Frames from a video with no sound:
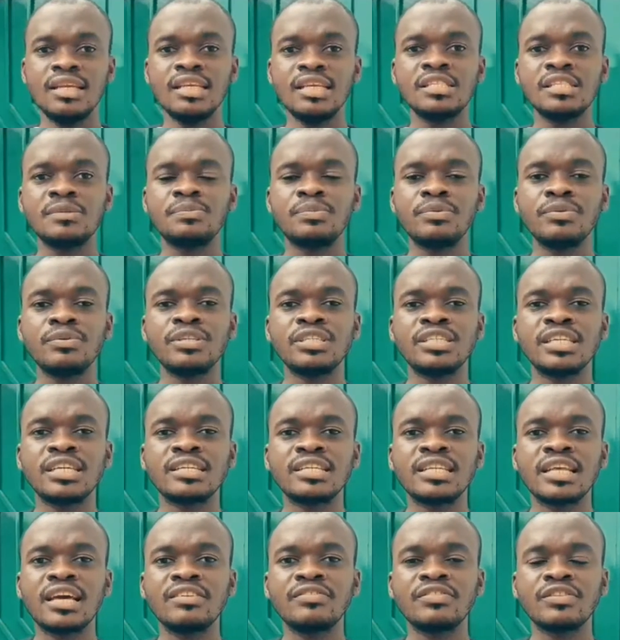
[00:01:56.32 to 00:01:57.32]
These
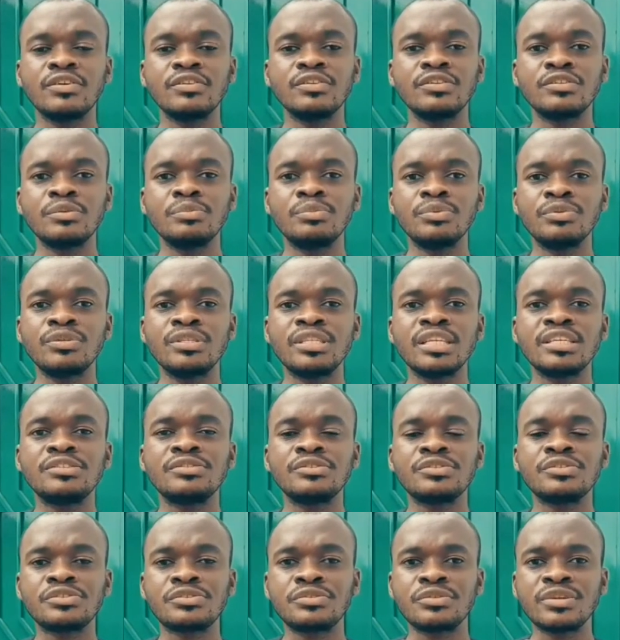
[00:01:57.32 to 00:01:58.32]
projects have contributed
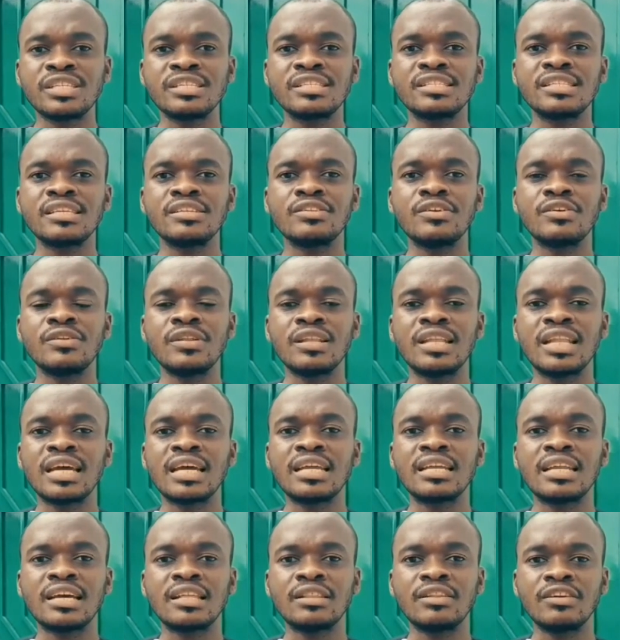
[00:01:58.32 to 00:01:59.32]
to strengthen
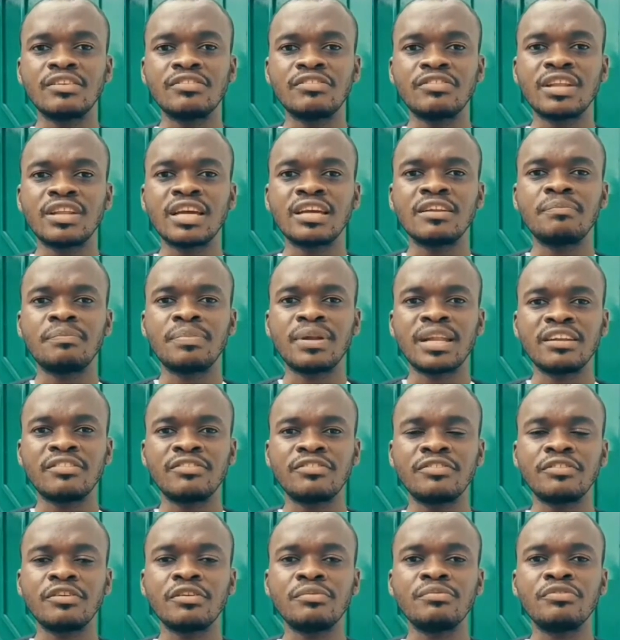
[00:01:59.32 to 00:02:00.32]
online and offline
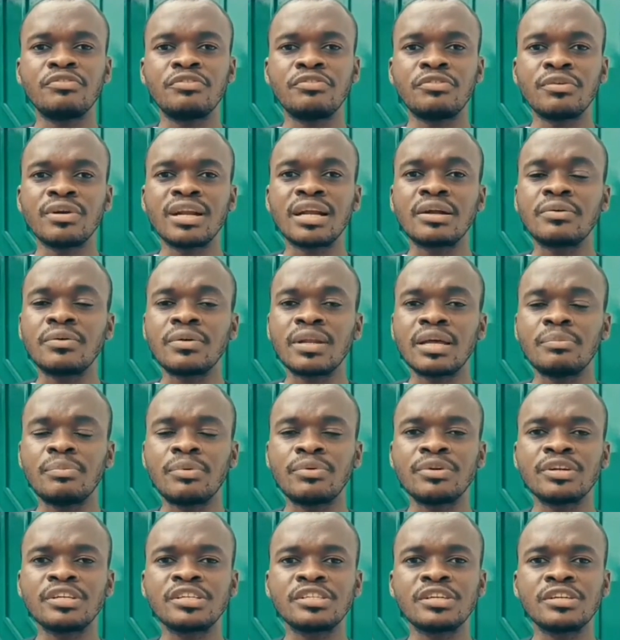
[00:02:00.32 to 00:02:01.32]
platforms for a
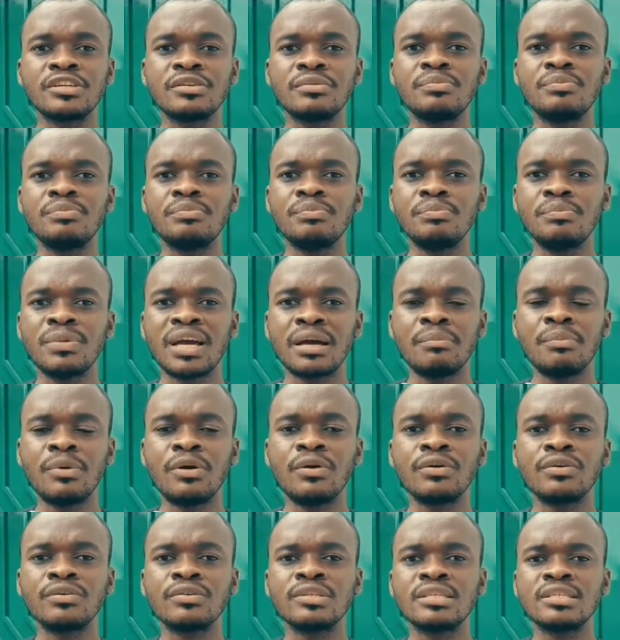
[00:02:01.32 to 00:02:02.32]
collaboration
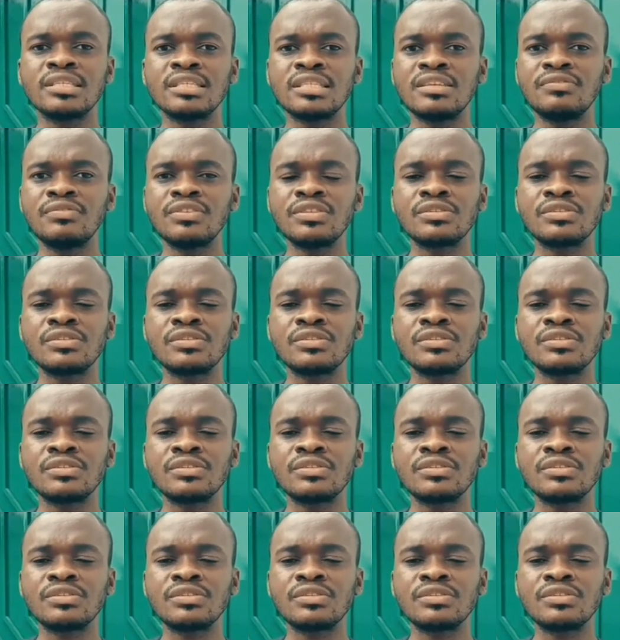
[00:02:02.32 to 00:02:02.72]
among civil